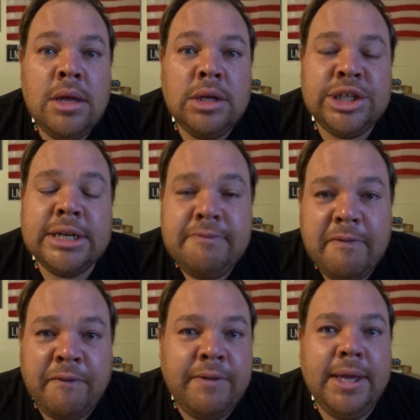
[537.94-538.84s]
She didn't
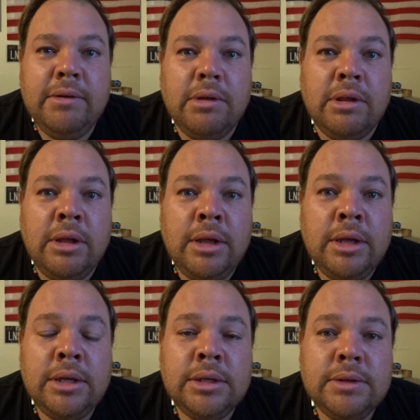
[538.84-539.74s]
feel
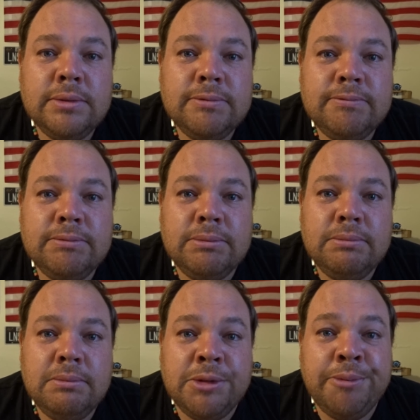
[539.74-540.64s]

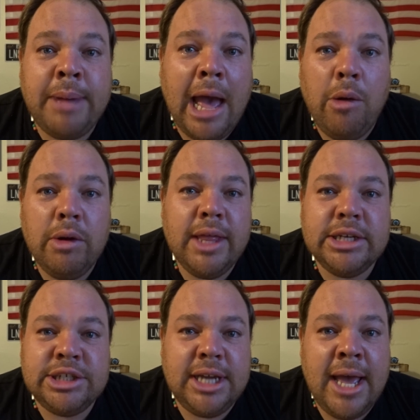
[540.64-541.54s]
the power that
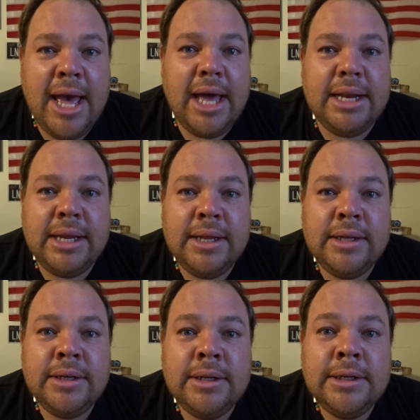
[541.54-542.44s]
she had.
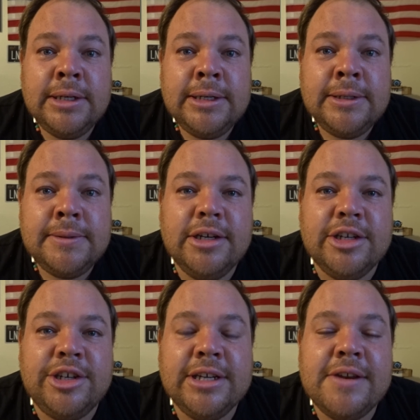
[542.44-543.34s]

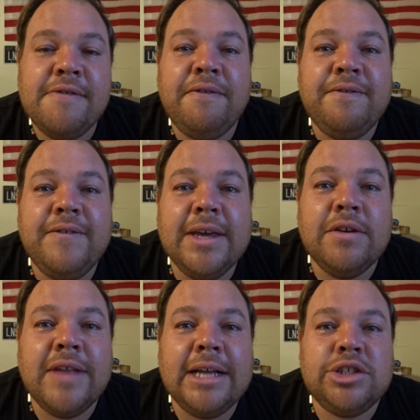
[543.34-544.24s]
She didn't feel
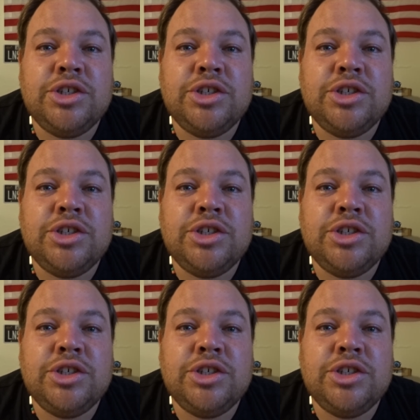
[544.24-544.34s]
that